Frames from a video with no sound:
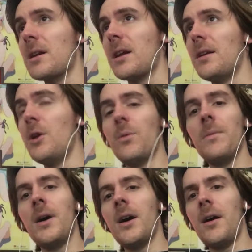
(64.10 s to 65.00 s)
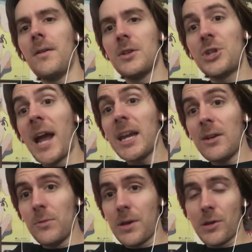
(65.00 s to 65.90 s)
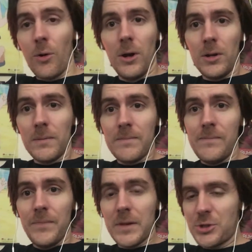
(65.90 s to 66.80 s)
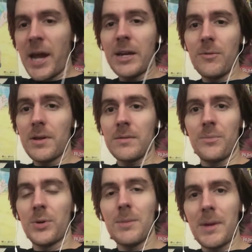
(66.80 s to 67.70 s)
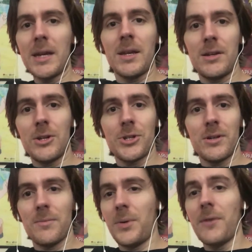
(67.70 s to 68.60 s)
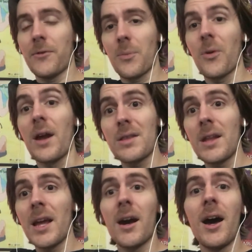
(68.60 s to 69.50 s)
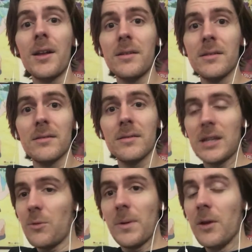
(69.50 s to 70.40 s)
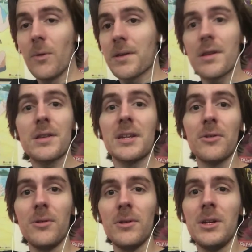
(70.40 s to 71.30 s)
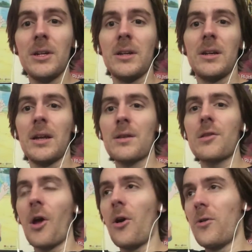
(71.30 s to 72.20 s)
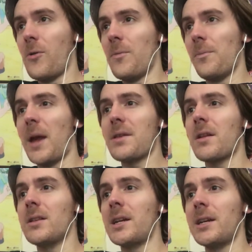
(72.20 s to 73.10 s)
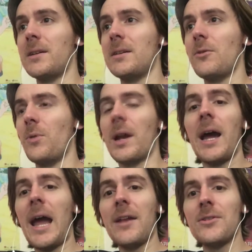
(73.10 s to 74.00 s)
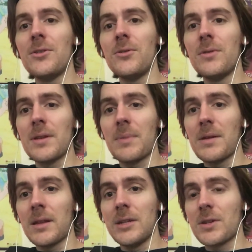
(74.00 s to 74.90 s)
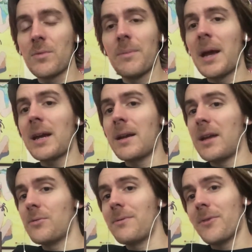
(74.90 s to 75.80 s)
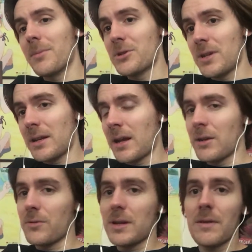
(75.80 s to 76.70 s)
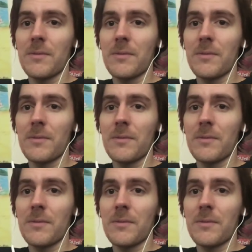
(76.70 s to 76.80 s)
the jacket was soiled. The jacket was in pretty bad condition, but for the price that I got it was a steal. And so basically, what I had to do is I just went back and I had to refurbish it, kind of go give it